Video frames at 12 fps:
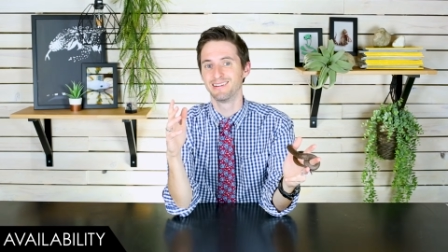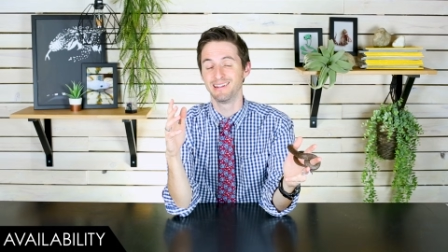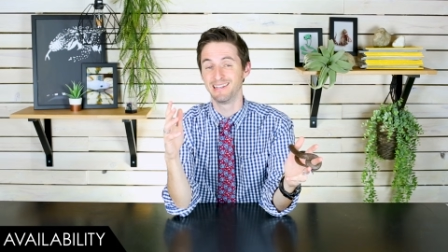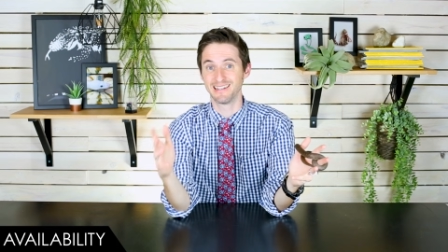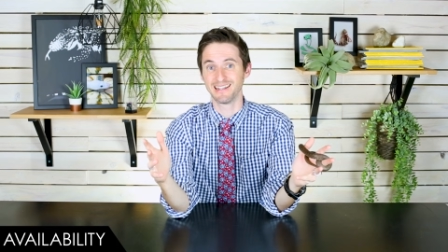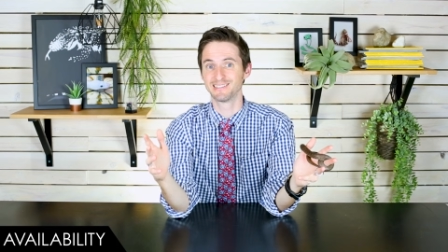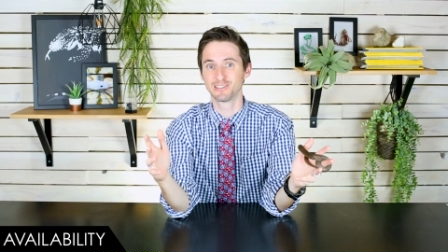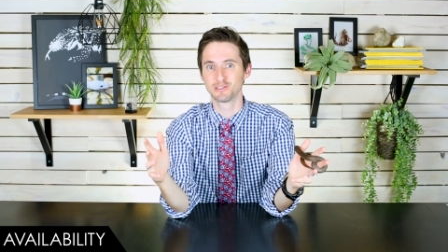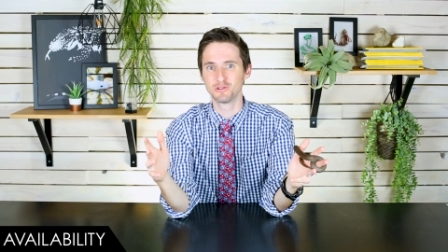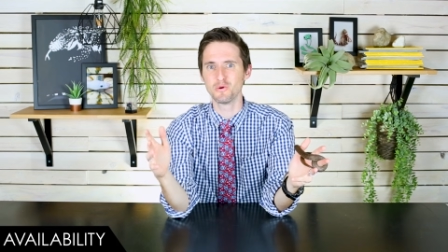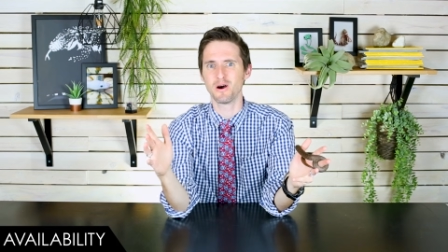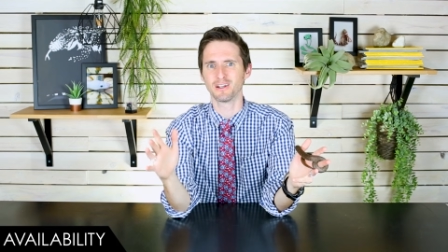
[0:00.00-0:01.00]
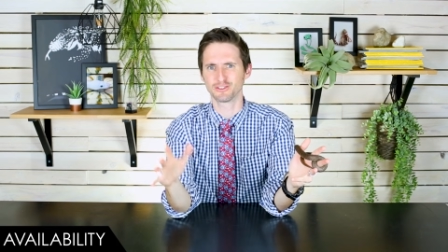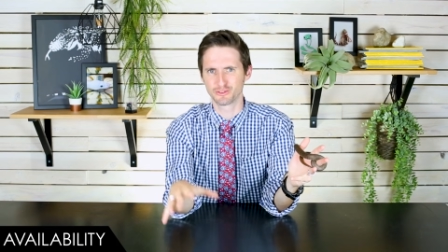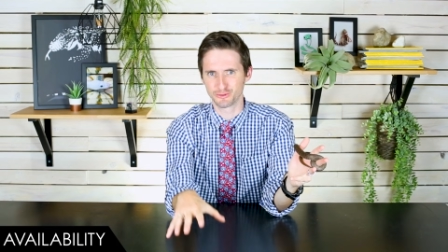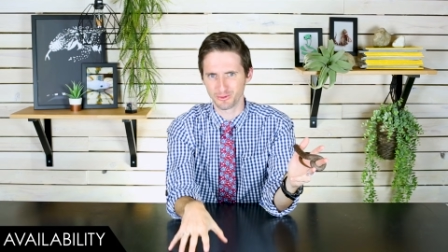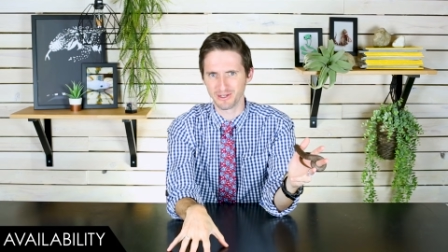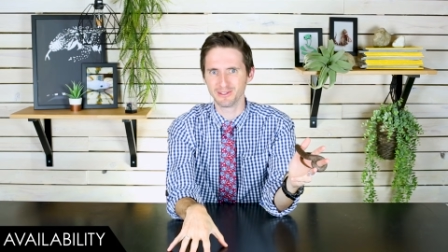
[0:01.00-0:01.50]
he takes us to
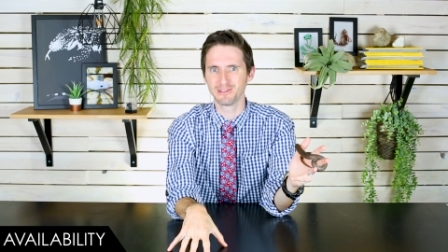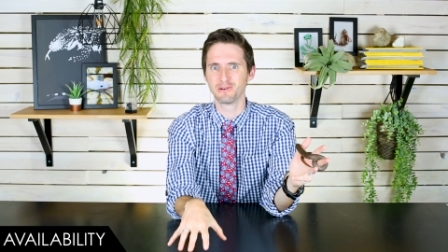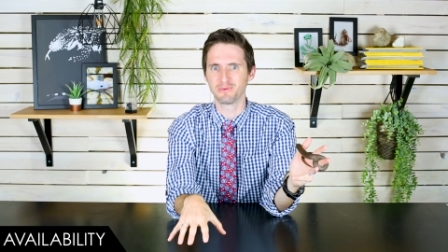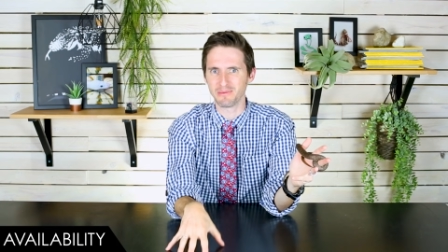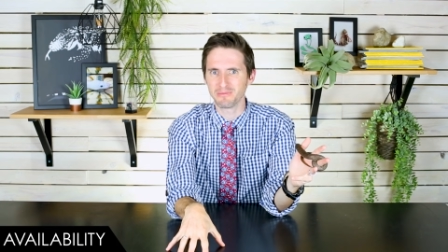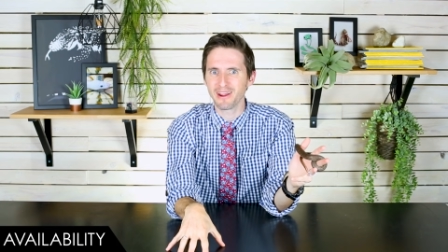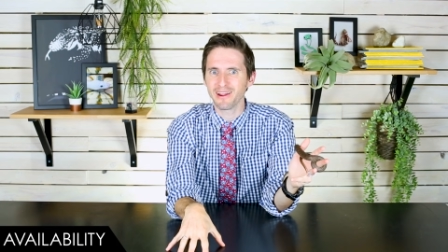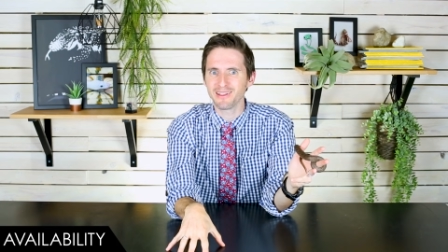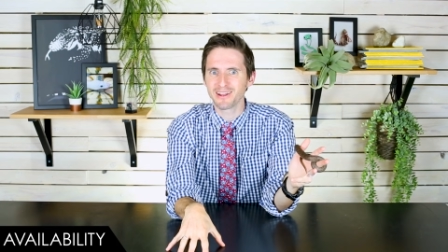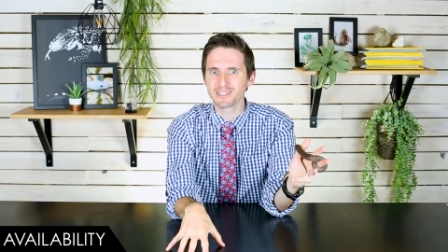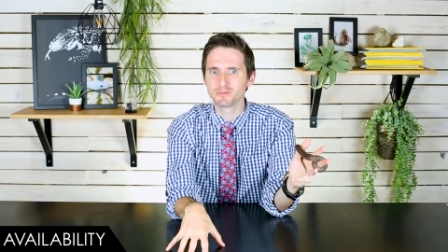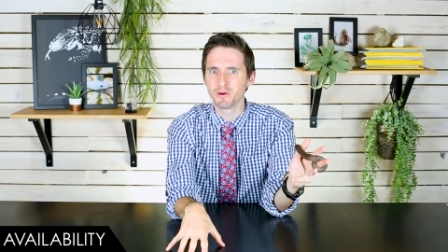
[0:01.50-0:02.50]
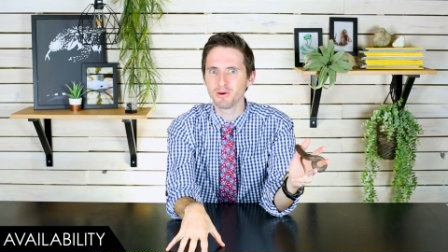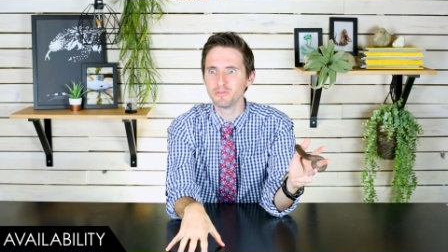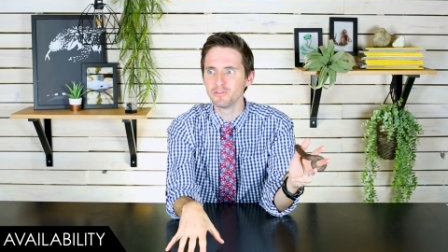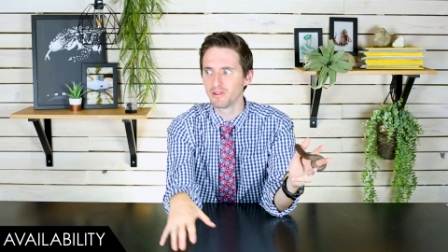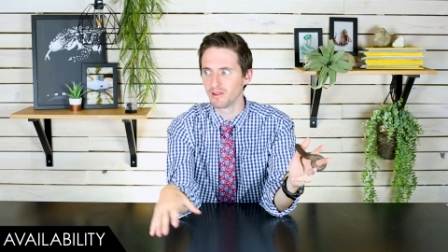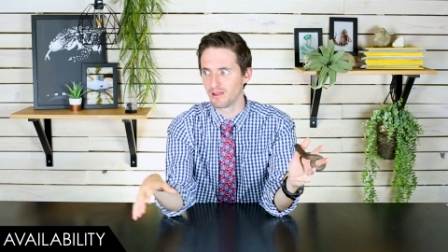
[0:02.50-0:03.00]
Australian reptile
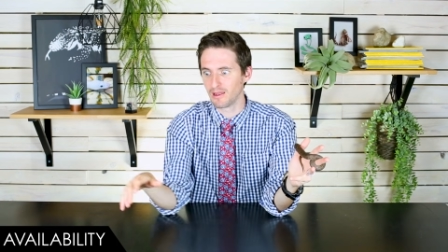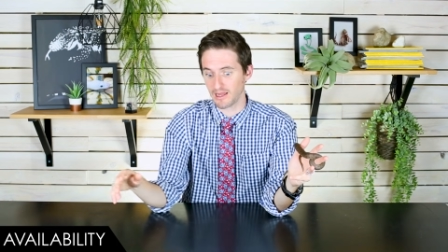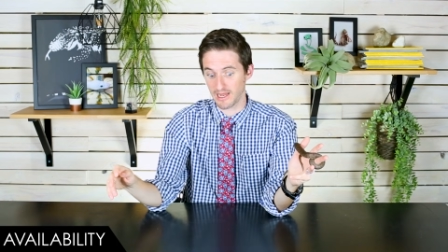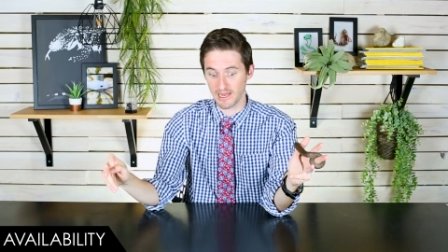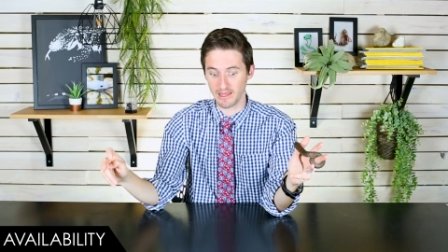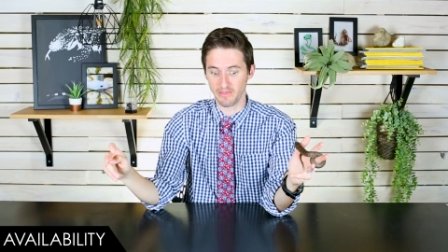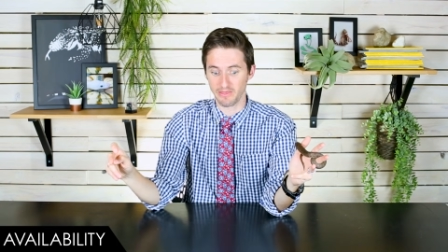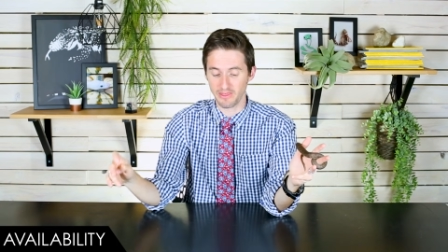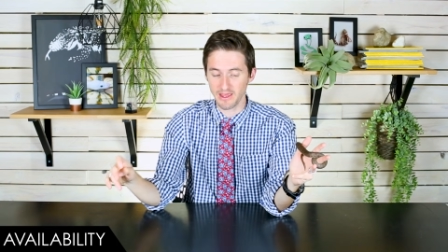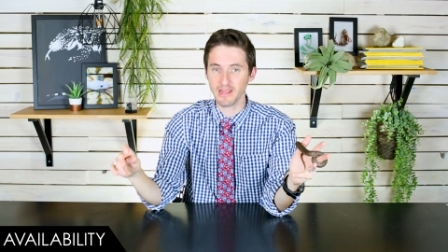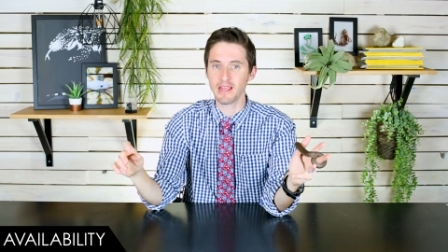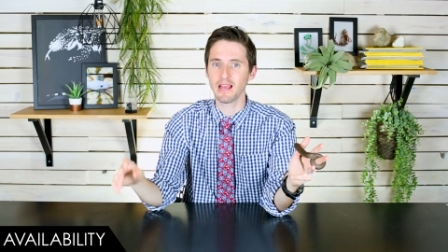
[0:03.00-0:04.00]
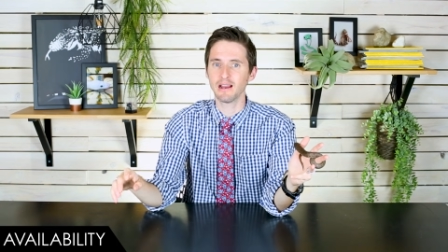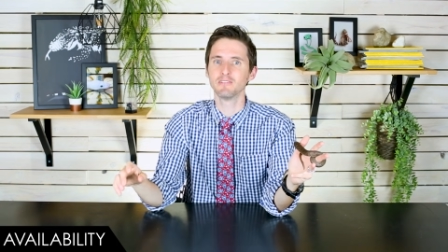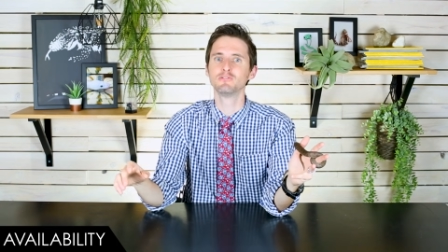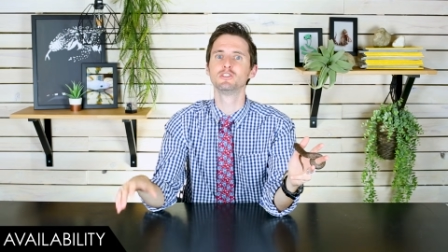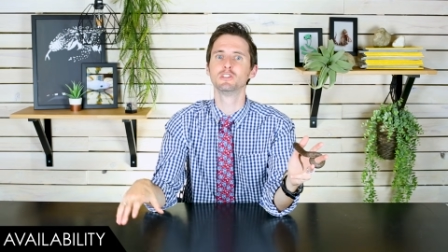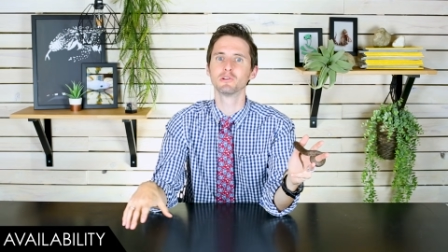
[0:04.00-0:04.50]
expos, and they
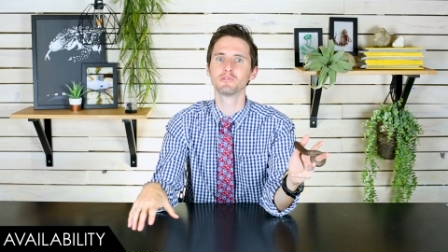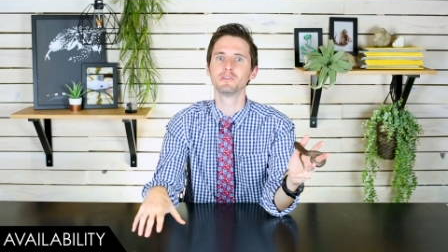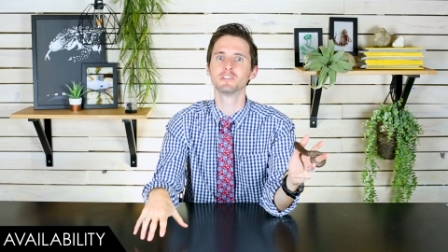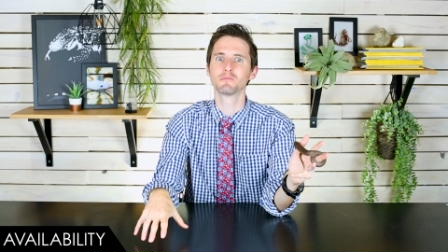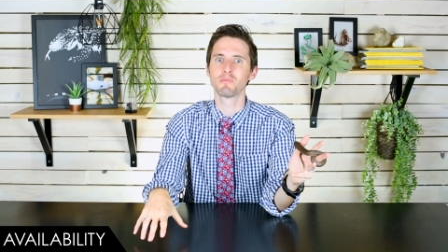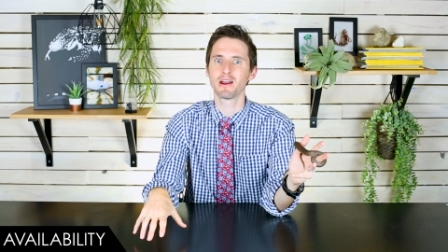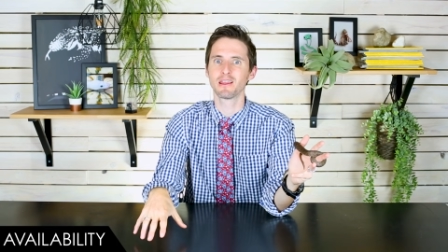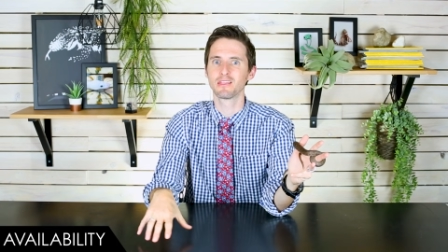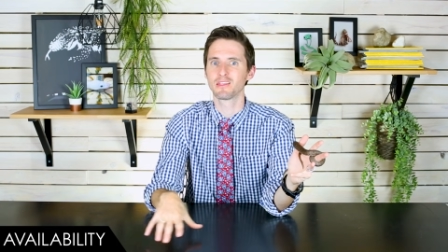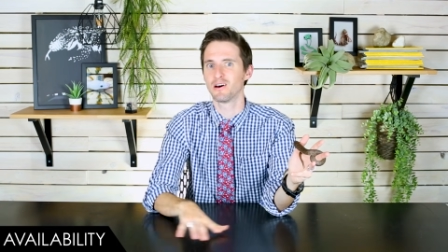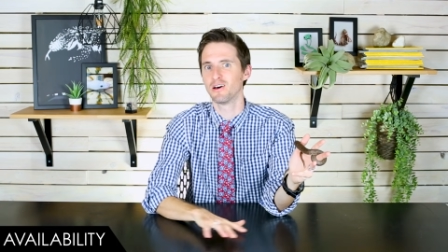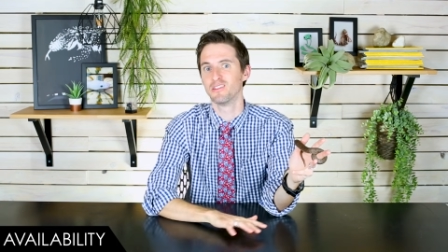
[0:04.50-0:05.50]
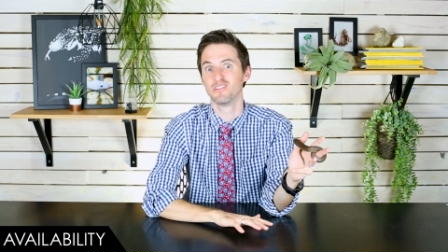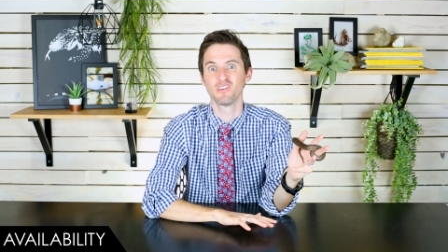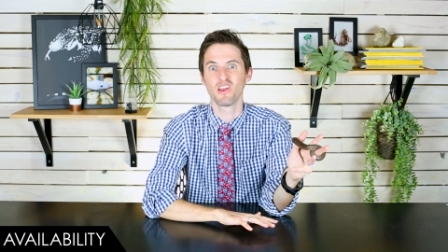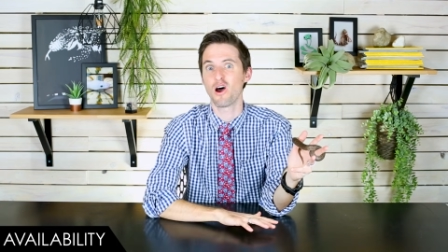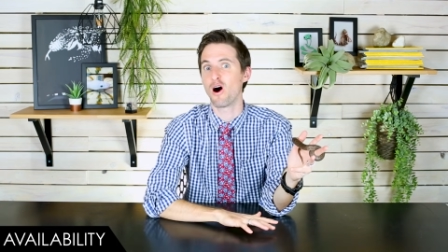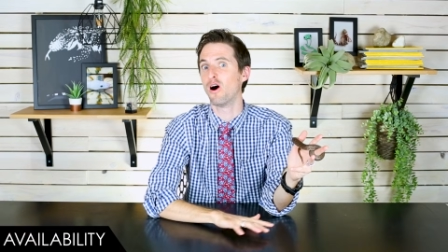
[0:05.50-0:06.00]
have children's
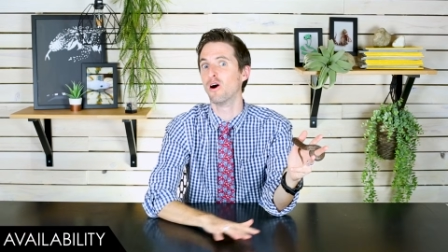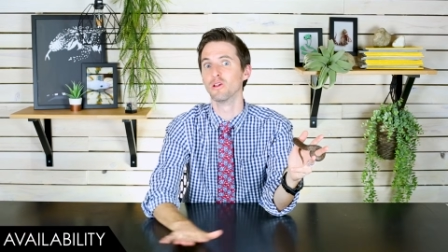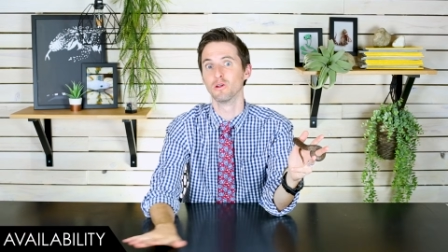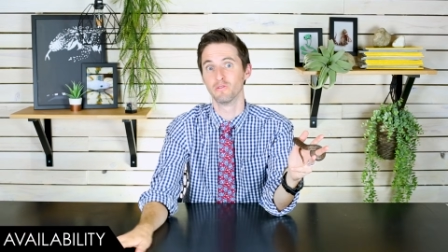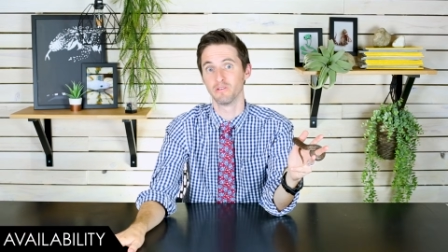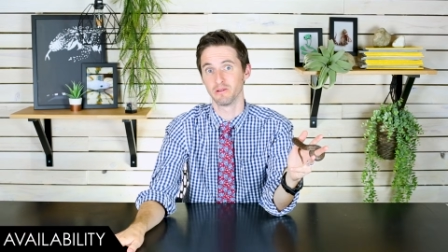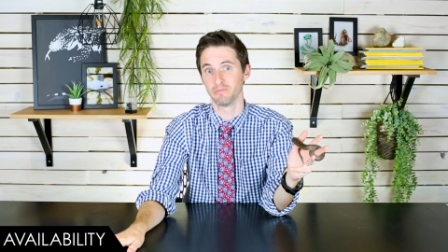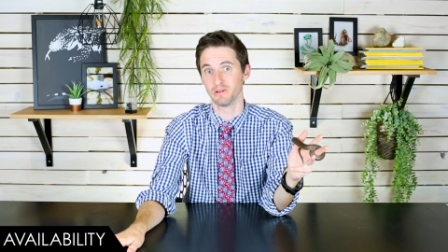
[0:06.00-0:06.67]
pythons all over the